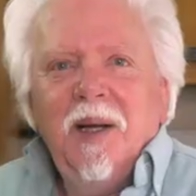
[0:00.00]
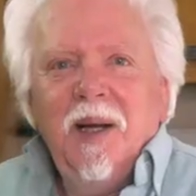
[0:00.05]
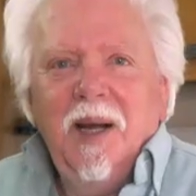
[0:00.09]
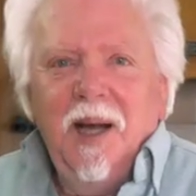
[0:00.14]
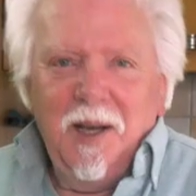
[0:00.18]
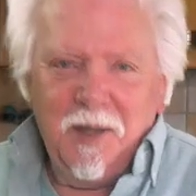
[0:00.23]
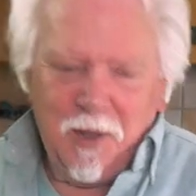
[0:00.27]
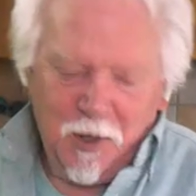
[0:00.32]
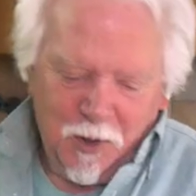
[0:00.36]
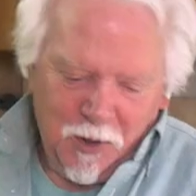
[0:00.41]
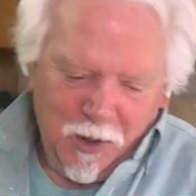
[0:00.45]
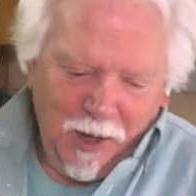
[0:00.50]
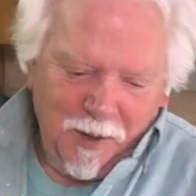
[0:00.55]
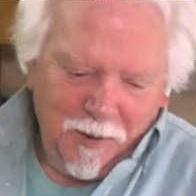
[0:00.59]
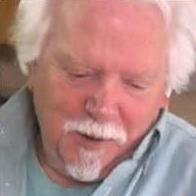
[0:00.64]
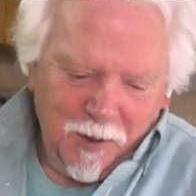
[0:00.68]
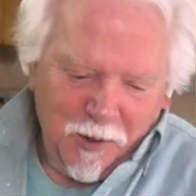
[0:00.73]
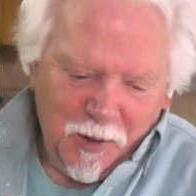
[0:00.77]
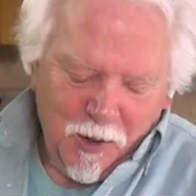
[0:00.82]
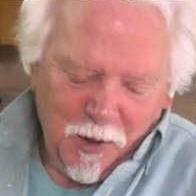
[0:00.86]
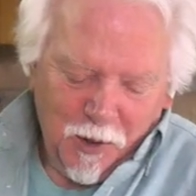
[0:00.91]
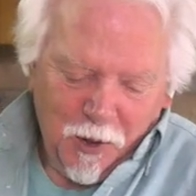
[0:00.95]
As I said,
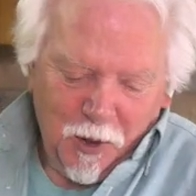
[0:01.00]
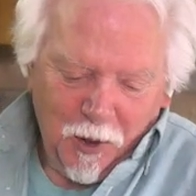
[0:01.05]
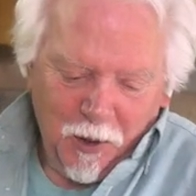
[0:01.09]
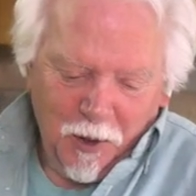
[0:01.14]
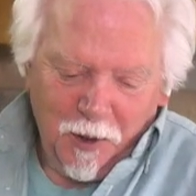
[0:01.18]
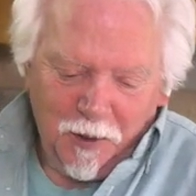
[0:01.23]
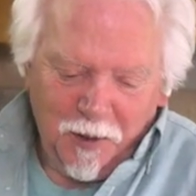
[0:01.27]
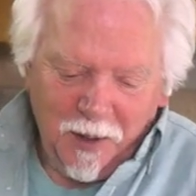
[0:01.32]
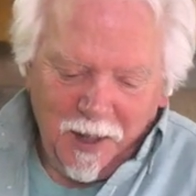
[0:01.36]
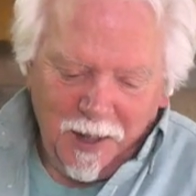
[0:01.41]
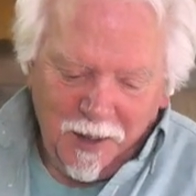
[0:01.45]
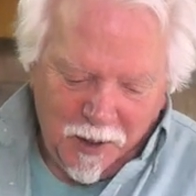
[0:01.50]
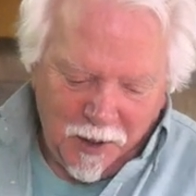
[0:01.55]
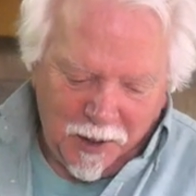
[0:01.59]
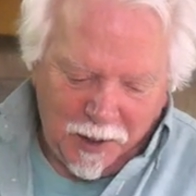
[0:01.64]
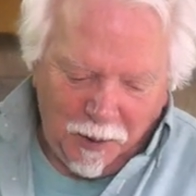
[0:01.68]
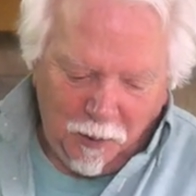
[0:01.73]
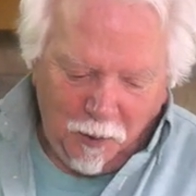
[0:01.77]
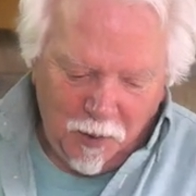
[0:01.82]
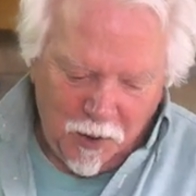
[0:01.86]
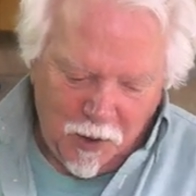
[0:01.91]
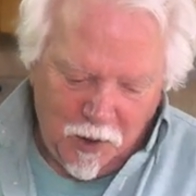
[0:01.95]
there's a sugar thing to
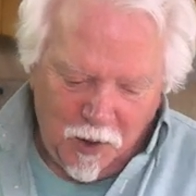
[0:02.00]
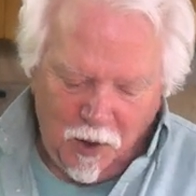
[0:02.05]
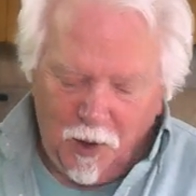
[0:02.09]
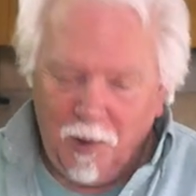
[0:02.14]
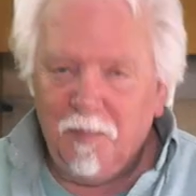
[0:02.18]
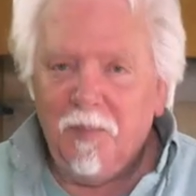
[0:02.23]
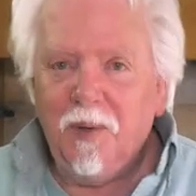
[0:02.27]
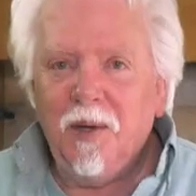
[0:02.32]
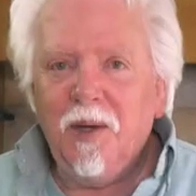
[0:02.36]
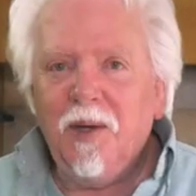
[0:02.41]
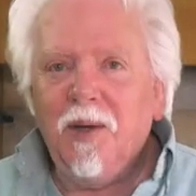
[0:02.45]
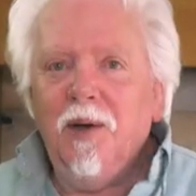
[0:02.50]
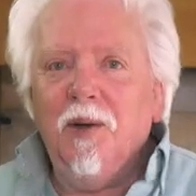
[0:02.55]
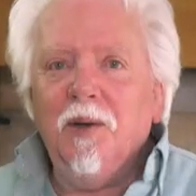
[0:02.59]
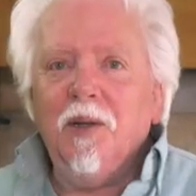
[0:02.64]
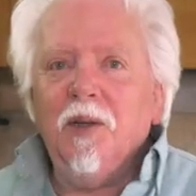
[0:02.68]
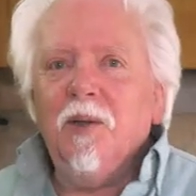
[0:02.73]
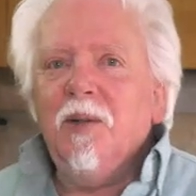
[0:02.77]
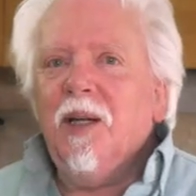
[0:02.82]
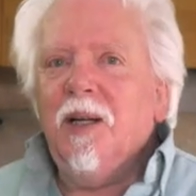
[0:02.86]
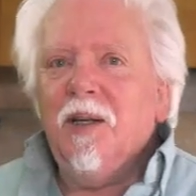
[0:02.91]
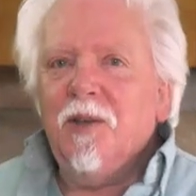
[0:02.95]
go on top, but you can't
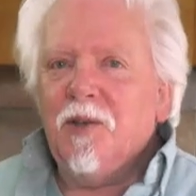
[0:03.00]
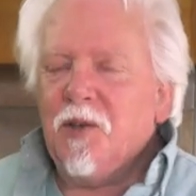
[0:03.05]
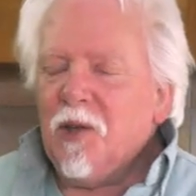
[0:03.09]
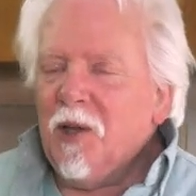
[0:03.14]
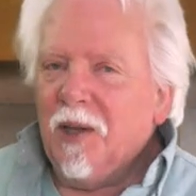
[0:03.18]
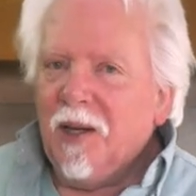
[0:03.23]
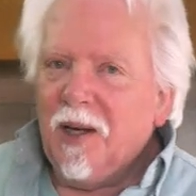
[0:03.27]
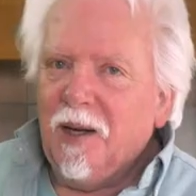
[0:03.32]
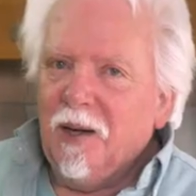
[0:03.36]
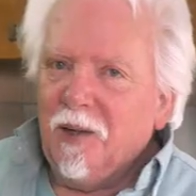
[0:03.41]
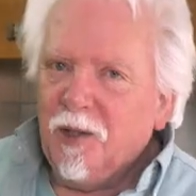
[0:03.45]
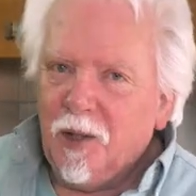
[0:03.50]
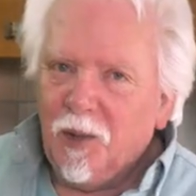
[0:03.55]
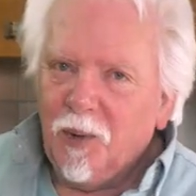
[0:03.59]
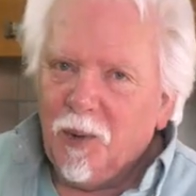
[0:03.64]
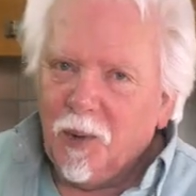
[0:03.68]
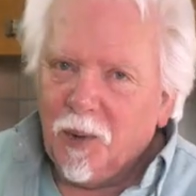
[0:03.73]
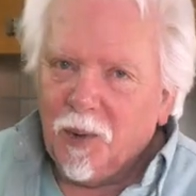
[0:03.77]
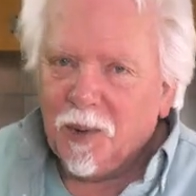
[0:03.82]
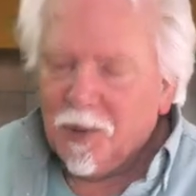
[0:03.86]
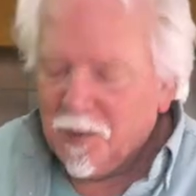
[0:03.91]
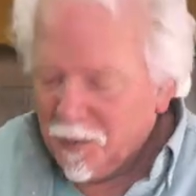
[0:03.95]
do that until they are
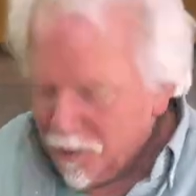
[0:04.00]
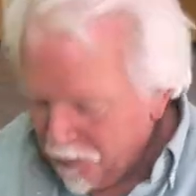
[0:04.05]
cool.